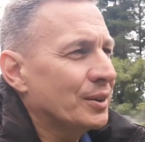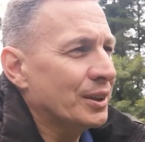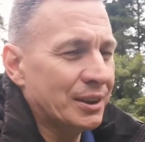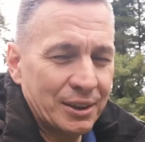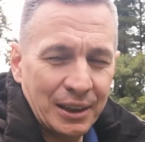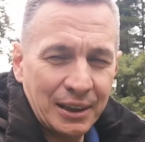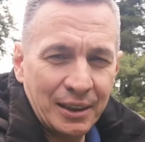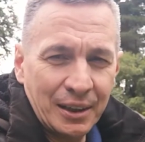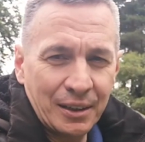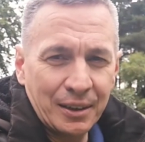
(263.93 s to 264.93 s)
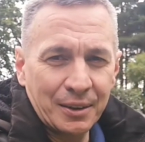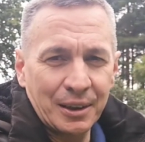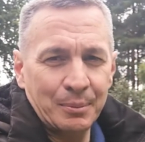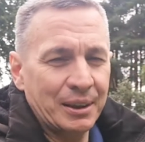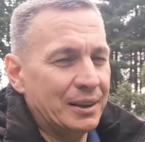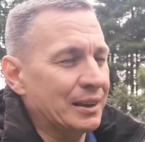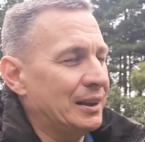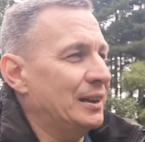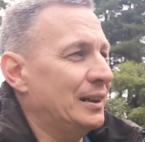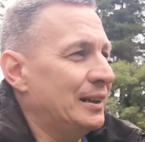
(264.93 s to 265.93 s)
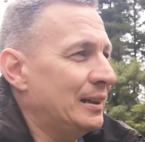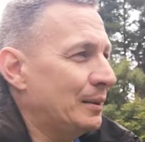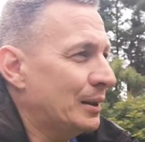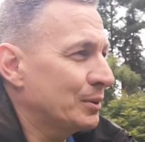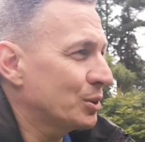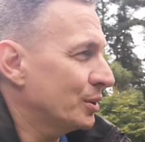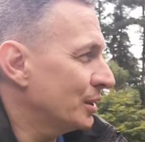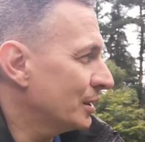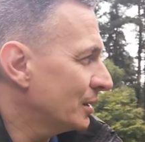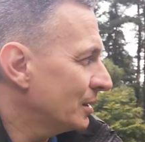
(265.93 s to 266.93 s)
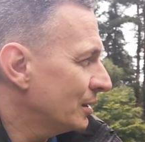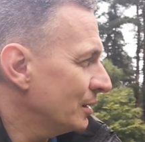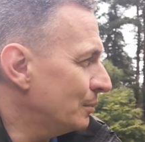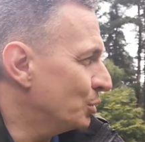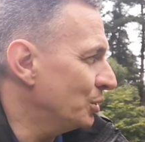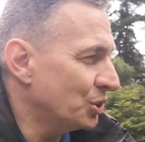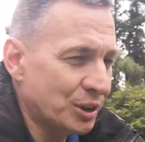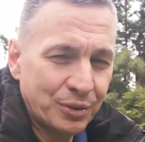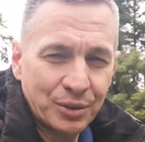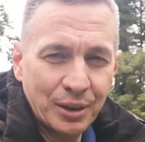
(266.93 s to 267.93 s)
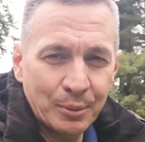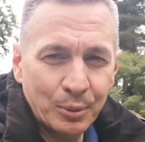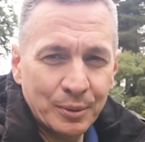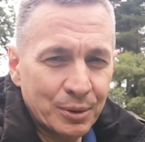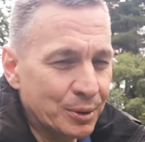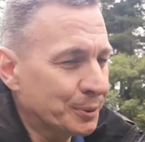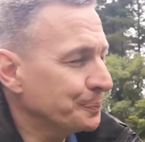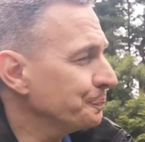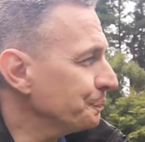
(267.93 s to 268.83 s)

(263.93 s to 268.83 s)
So as I said earlier at the beginning, I'm just on a in between shifts at the moment, so